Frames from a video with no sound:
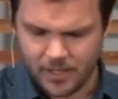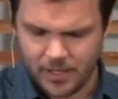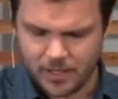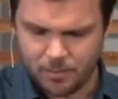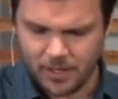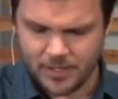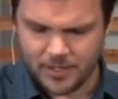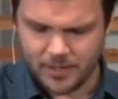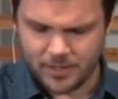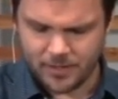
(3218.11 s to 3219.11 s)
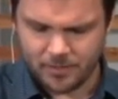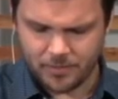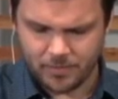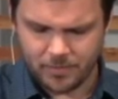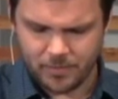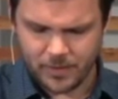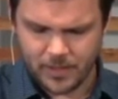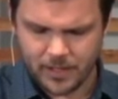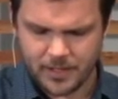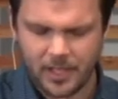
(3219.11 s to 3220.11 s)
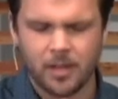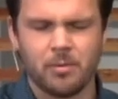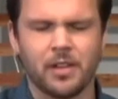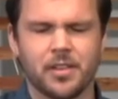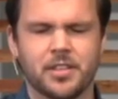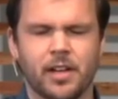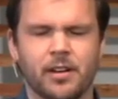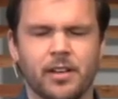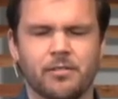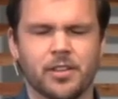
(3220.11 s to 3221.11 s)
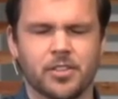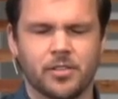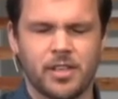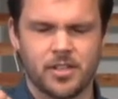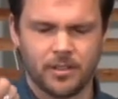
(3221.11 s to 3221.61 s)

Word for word: His presence. Tell Him about this area of frustration.